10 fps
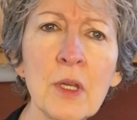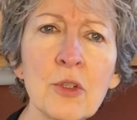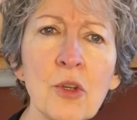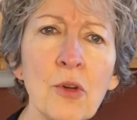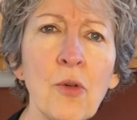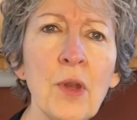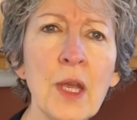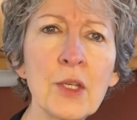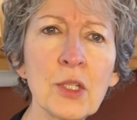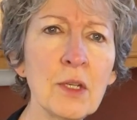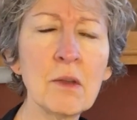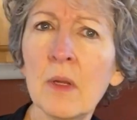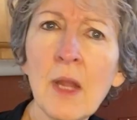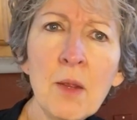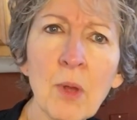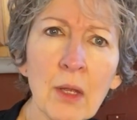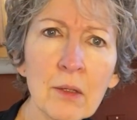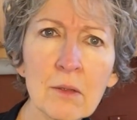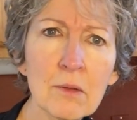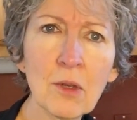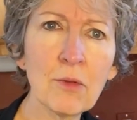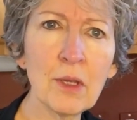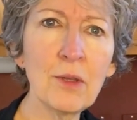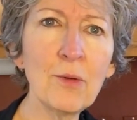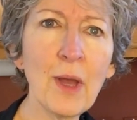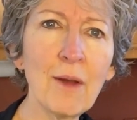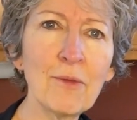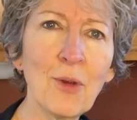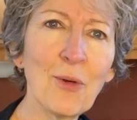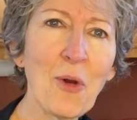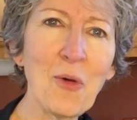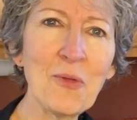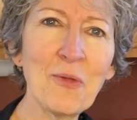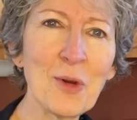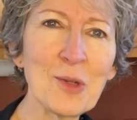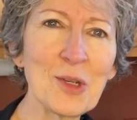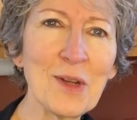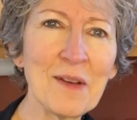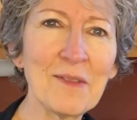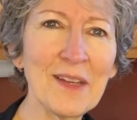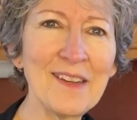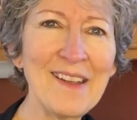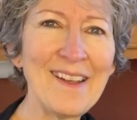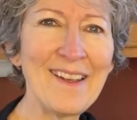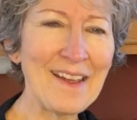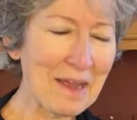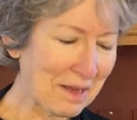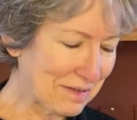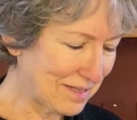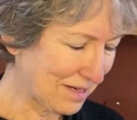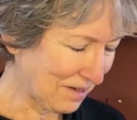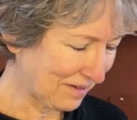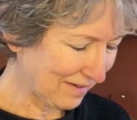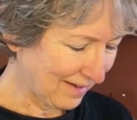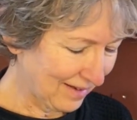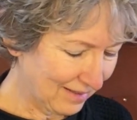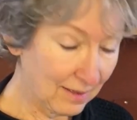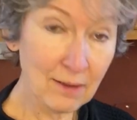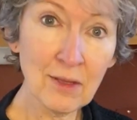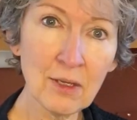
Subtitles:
it's your creation, name it so that you have your own version of it. And they